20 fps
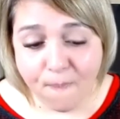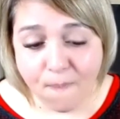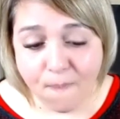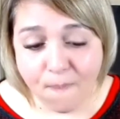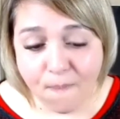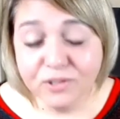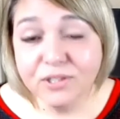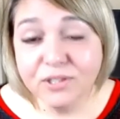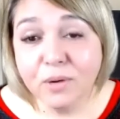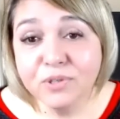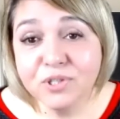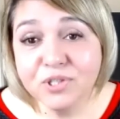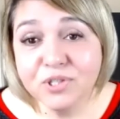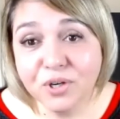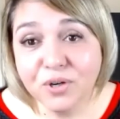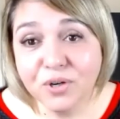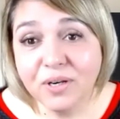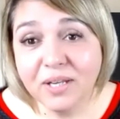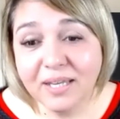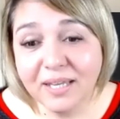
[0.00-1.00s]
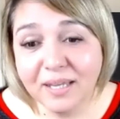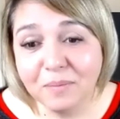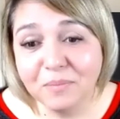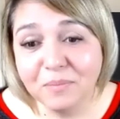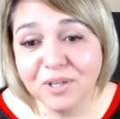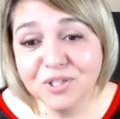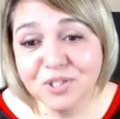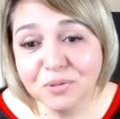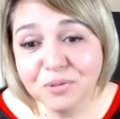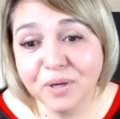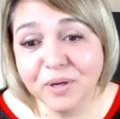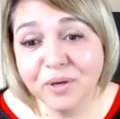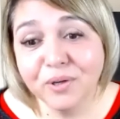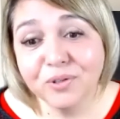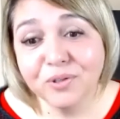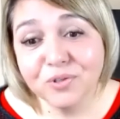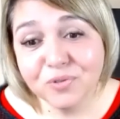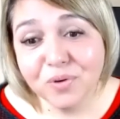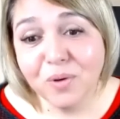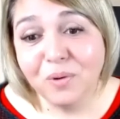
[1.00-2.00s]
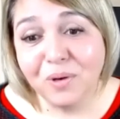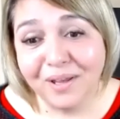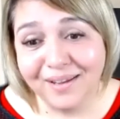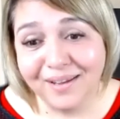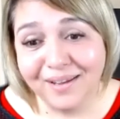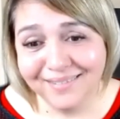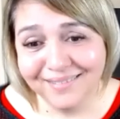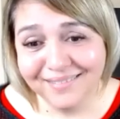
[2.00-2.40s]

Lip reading: Because I was turning him into a controller.